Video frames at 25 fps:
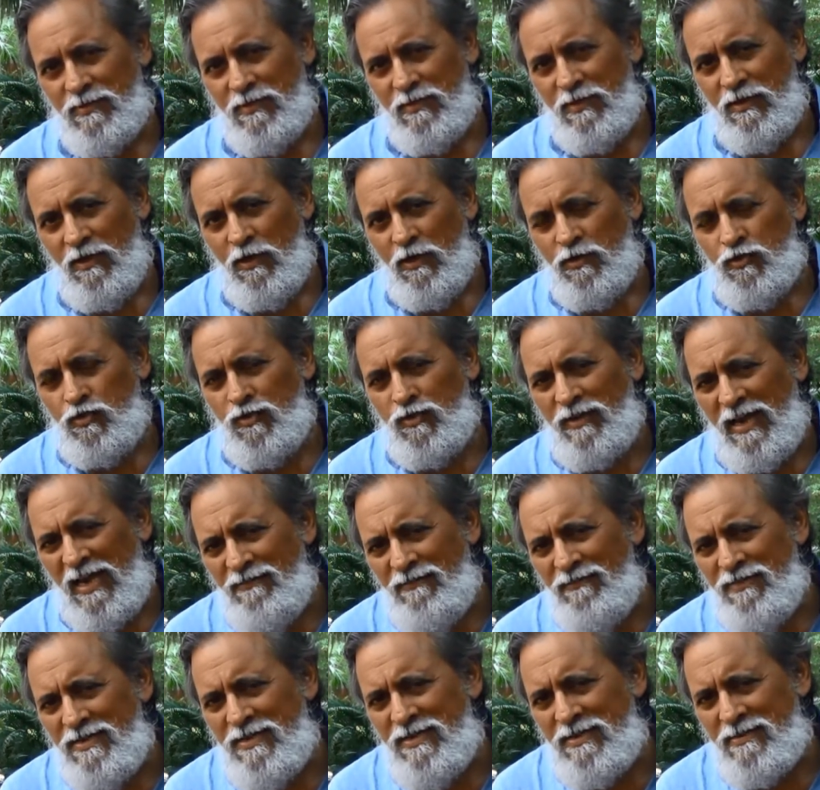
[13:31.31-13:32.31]
So can we
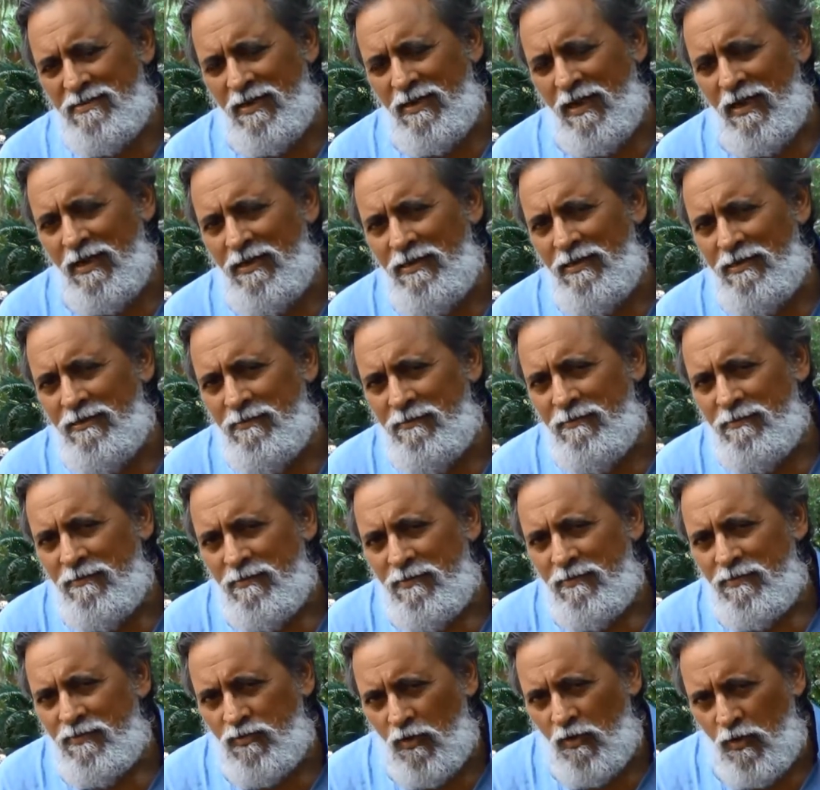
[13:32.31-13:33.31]
design
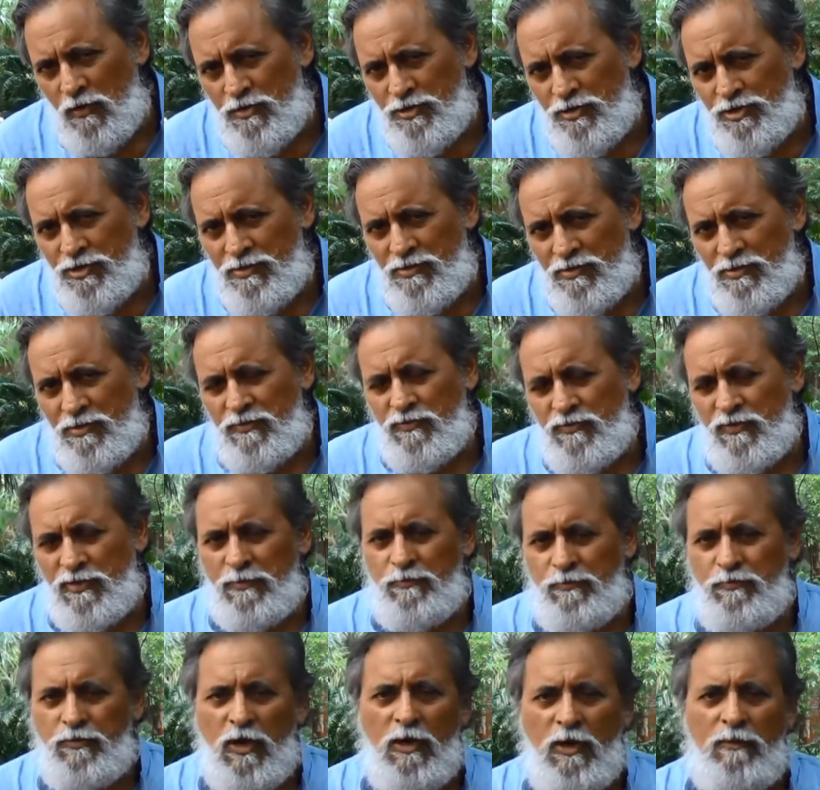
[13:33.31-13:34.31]
solutions for the
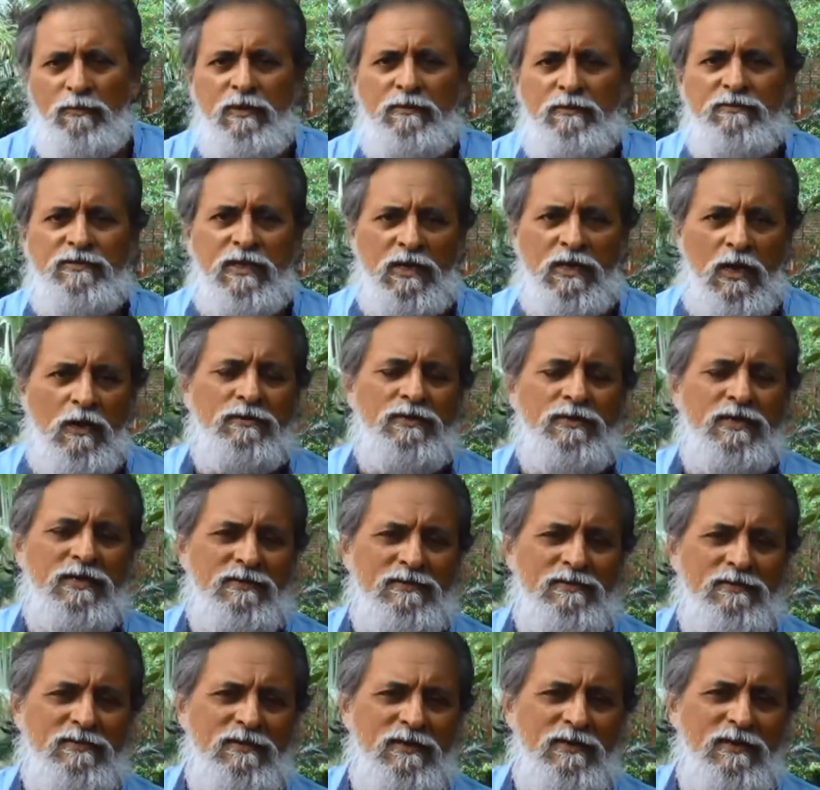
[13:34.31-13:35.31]
problems around
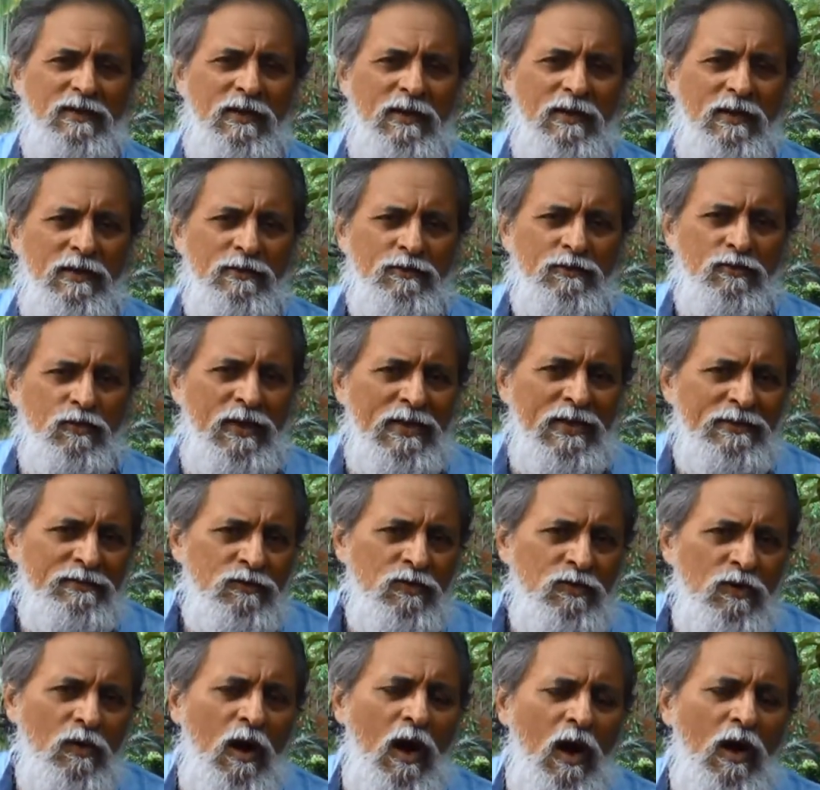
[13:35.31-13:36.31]
us? So let's go
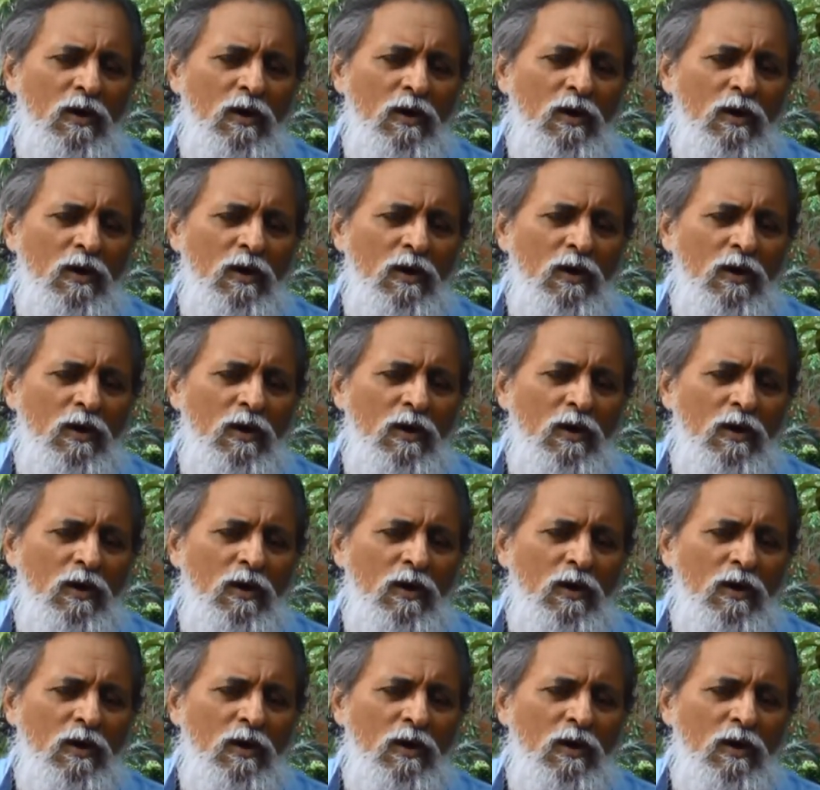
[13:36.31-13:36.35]
out.